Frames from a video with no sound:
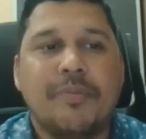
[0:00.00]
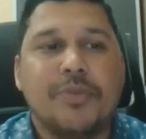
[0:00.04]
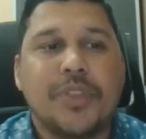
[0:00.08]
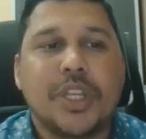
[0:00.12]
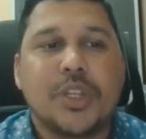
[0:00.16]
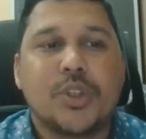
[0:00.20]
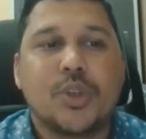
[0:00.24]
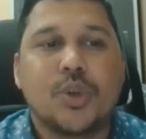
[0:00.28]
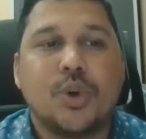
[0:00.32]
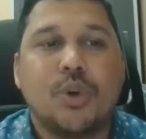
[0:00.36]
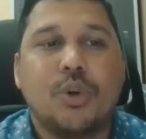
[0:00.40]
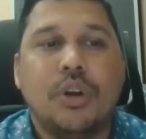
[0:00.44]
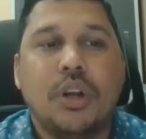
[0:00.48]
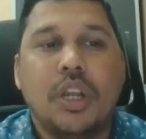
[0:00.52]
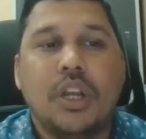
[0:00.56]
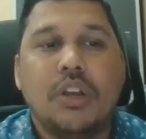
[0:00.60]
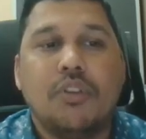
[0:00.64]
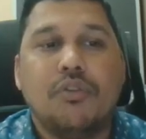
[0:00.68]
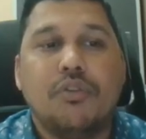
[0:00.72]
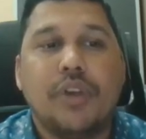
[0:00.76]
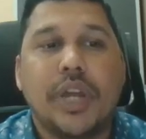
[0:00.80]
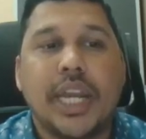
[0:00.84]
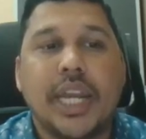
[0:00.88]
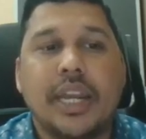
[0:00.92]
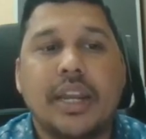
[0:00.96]
So
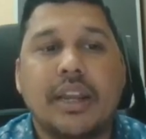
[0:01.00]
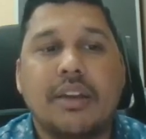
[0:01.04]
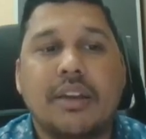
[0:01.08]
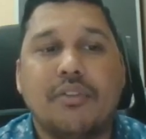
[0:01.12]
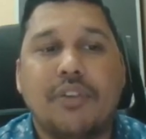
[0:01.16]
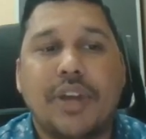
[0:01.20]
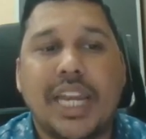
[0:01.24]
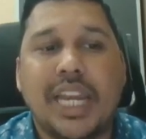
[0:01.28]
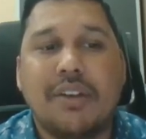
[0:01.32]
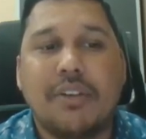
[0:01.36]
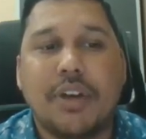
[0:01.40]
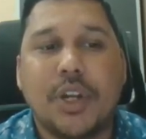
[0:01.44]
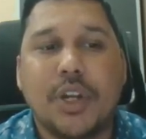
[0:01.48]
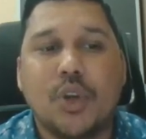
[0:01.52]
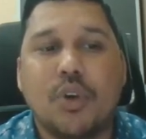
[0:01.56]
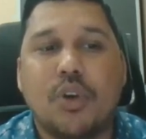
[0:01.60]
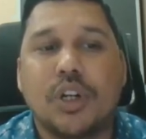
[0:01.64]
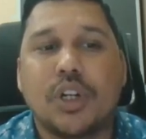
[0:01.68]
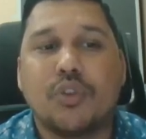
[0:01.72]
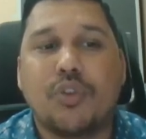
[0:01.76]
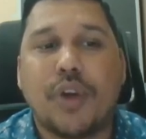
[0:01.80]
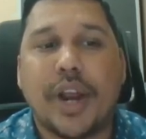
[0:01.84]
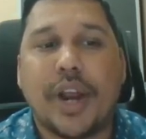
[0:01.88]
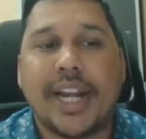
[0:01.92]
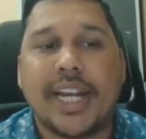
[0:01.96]
whenever you want to
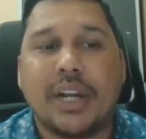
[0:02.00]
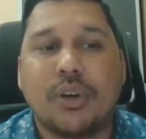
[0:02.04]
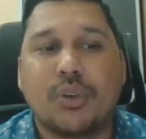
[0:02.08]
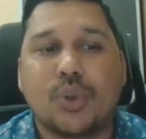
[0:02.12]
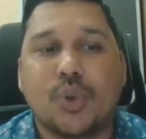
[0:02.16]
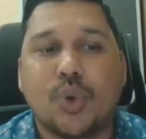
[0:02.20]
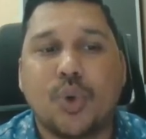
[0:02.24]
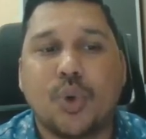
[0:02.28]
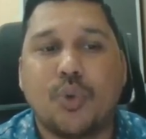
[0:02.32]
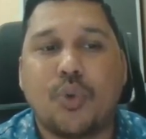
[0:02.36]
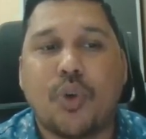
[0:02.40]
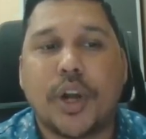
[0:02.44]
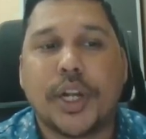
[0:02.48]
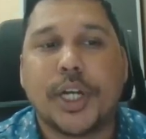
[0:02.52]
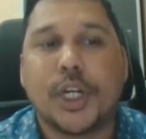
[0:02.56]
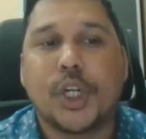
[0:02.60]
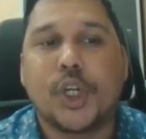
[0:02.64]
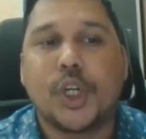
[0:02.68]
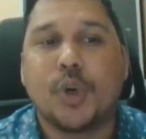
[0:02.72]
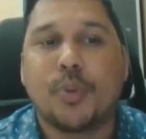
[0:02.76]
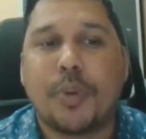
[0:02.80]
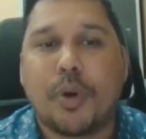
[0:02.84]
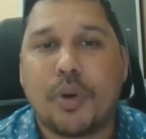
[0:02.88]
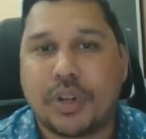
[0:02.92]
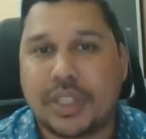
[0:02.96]
find out 242
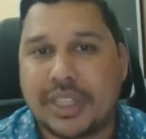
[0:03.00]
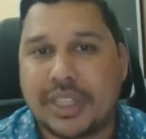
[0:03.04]
power